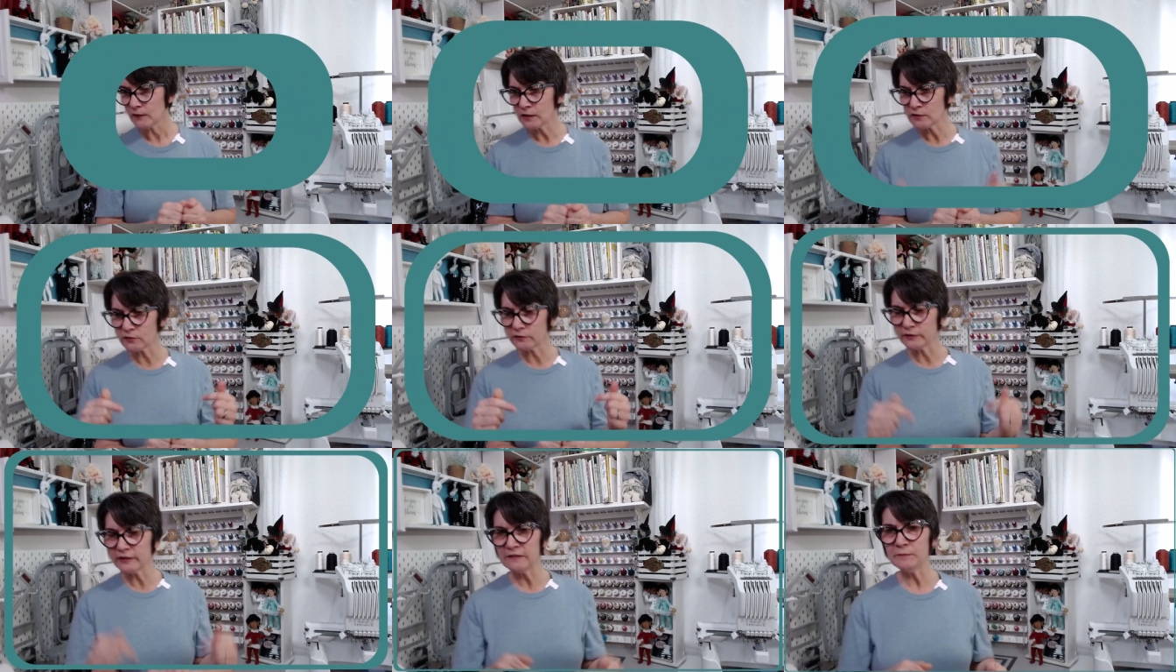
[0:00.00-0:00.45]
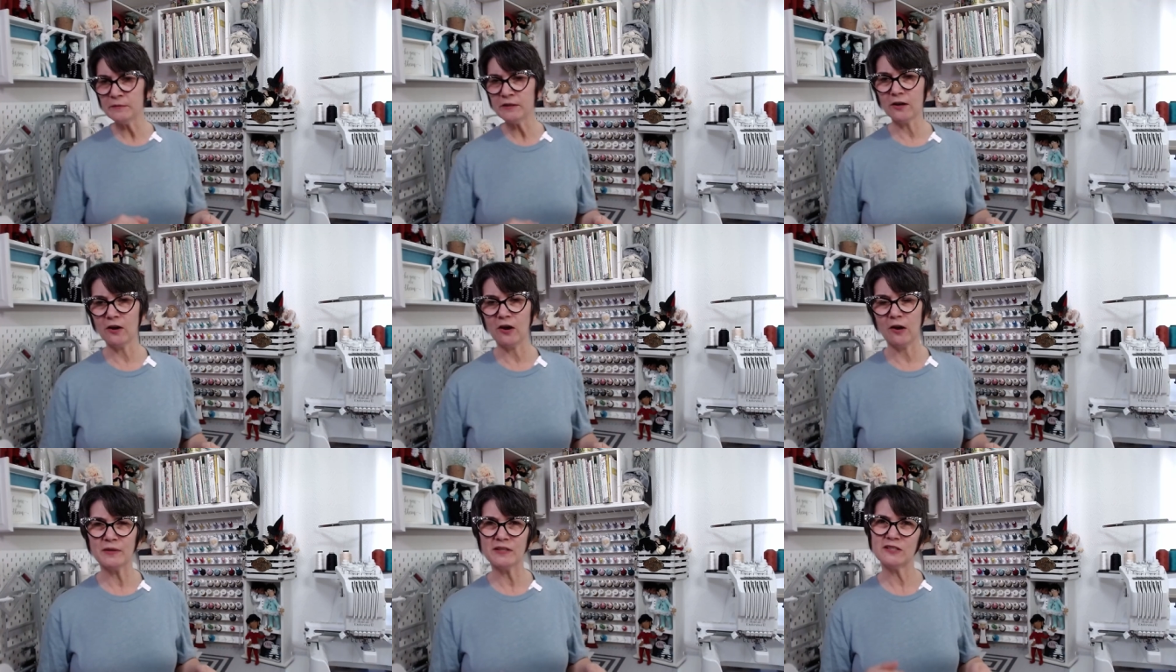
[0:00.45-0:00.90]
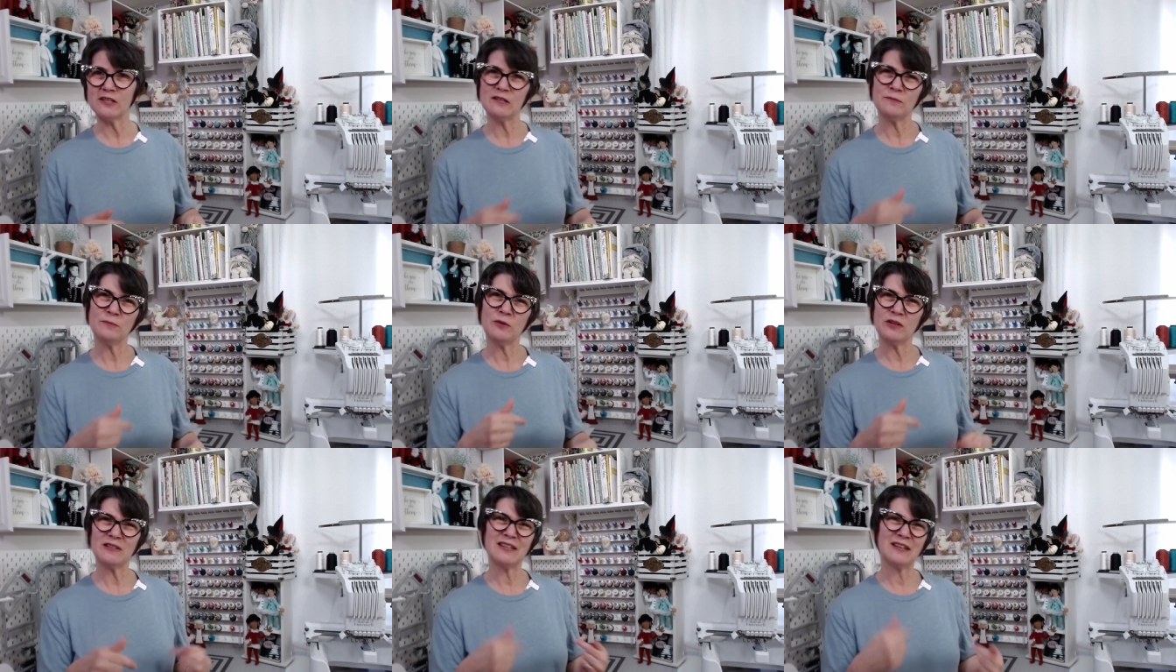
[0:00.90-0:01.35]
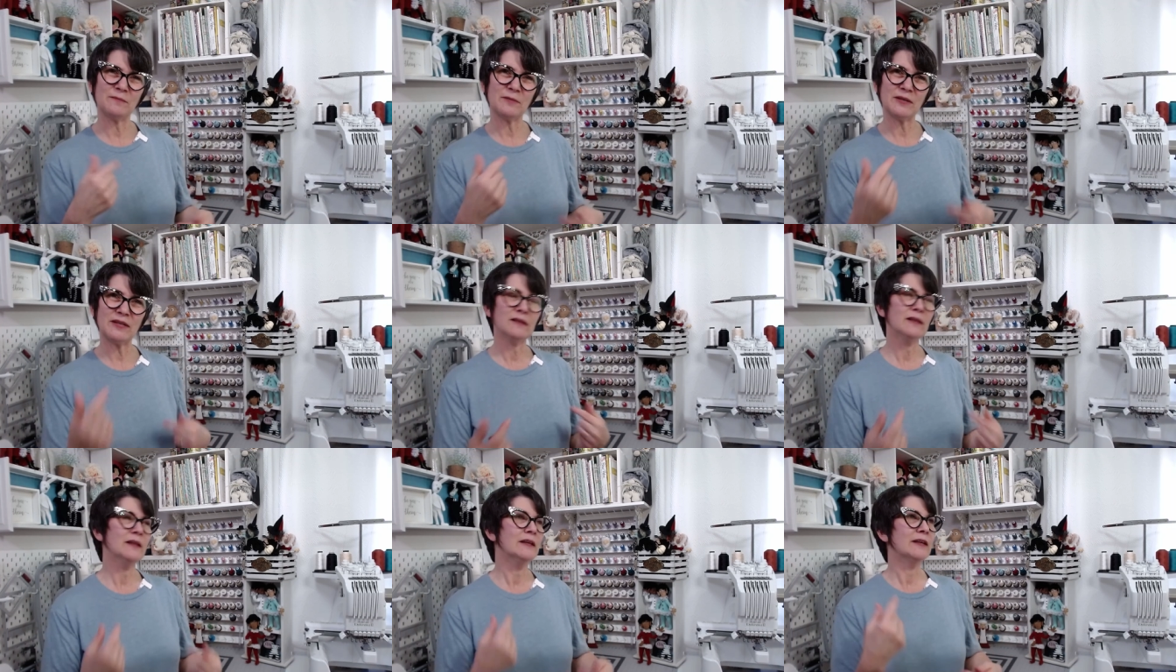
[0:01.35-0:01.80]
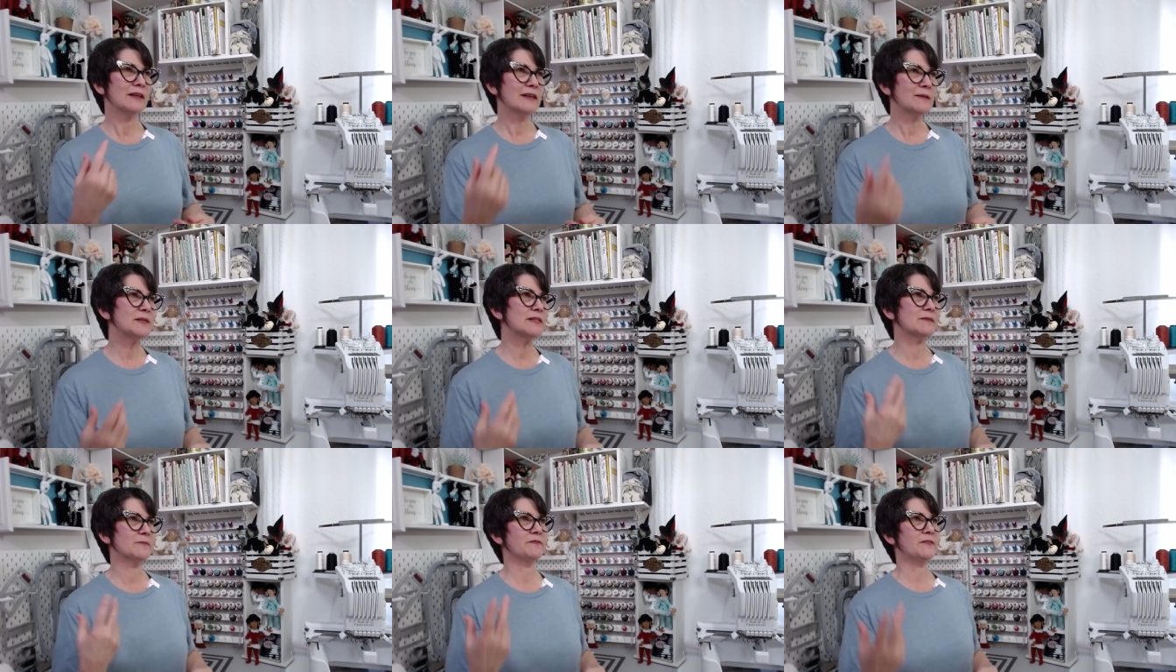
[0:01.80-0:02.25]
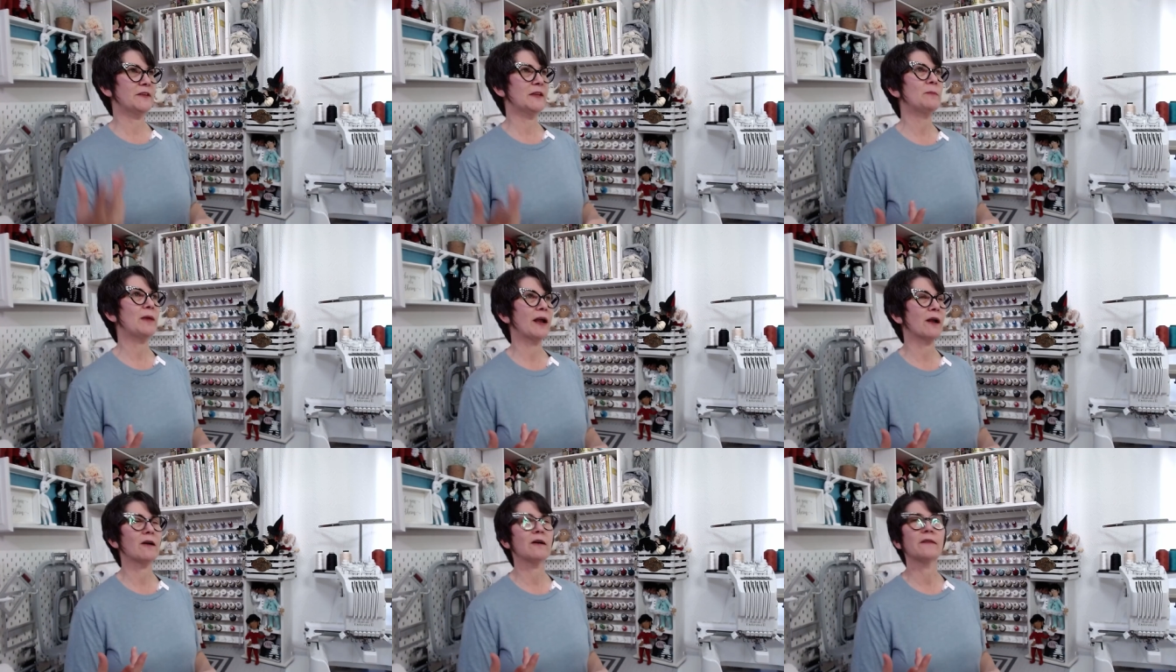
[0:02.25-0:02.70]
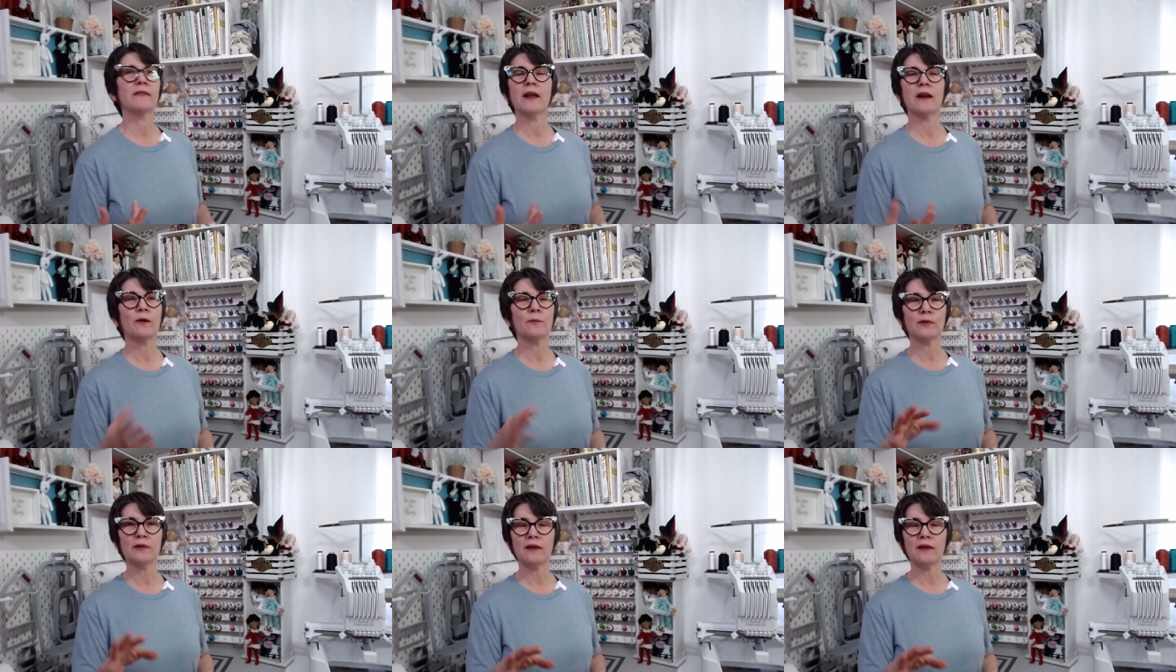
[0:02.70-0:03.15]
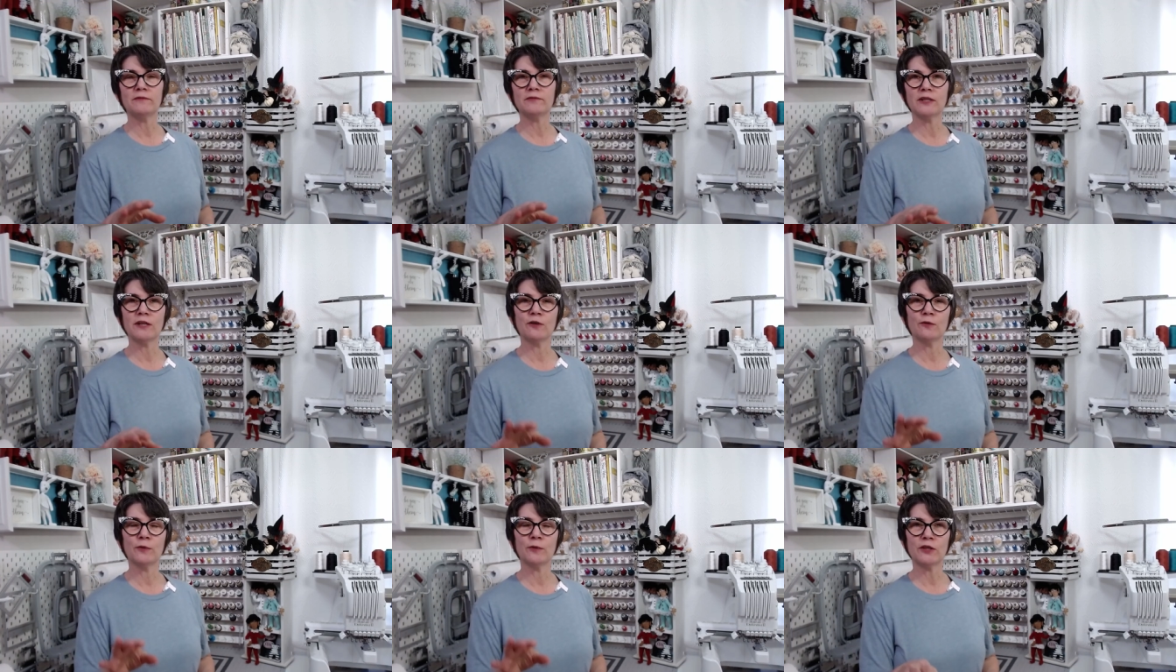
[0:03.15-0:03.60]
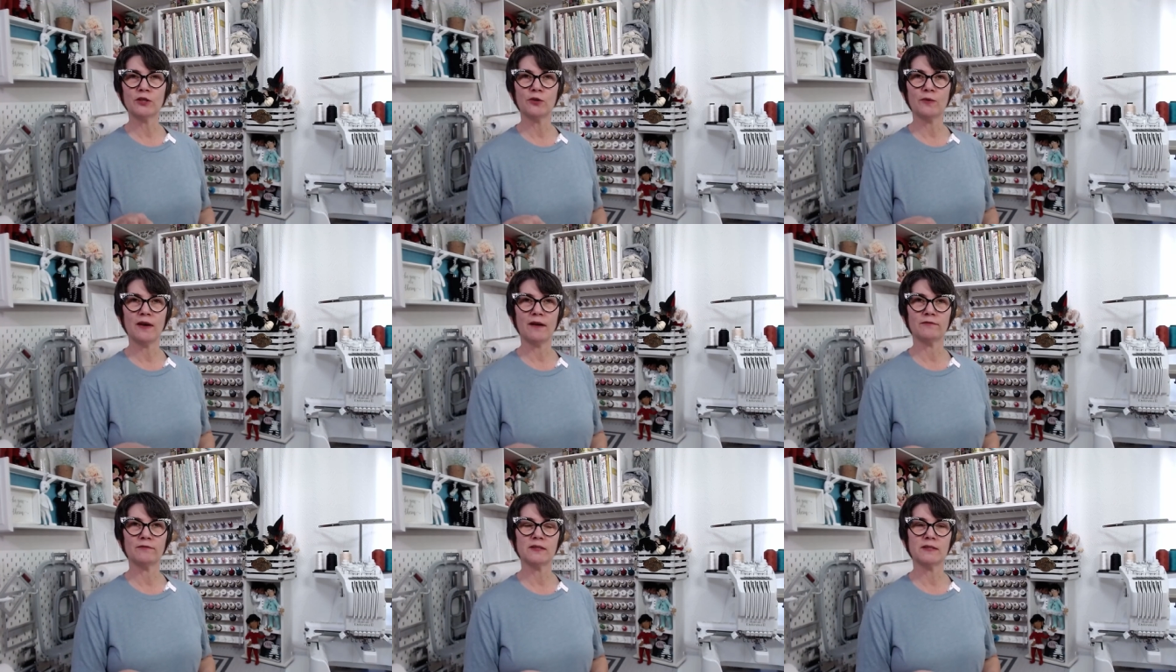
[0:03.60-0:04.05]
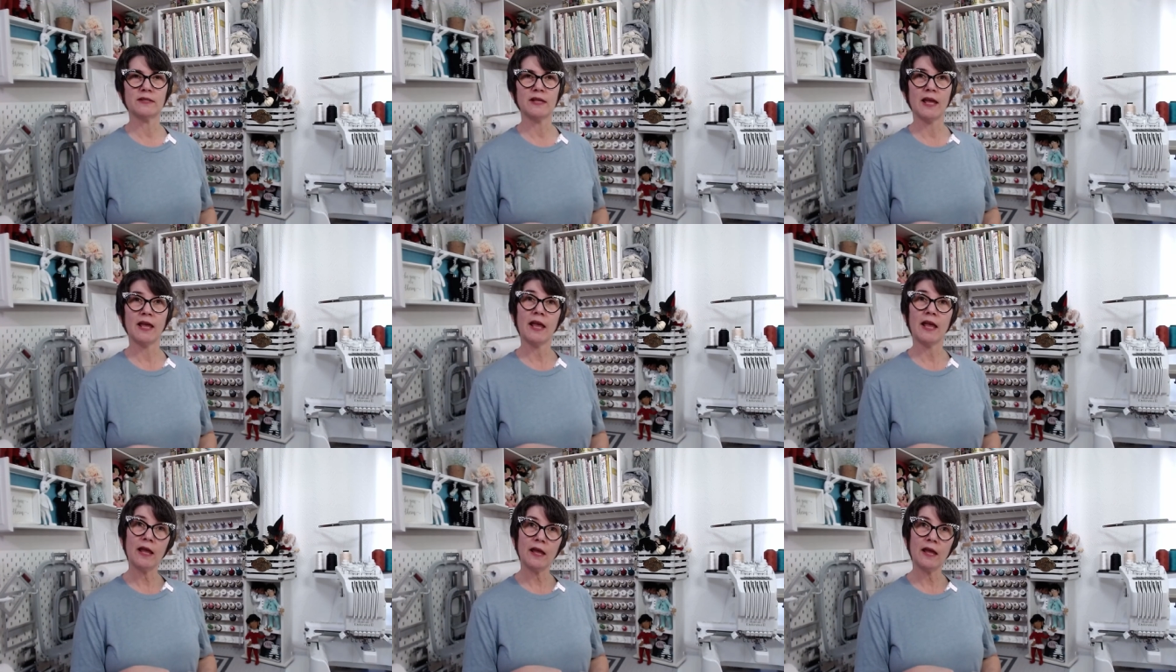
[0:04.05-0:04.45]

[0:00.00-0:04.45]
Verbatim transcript: So leave me a comment, tell me, tell me, give me some feedback on that. I would love to hear what you have to say.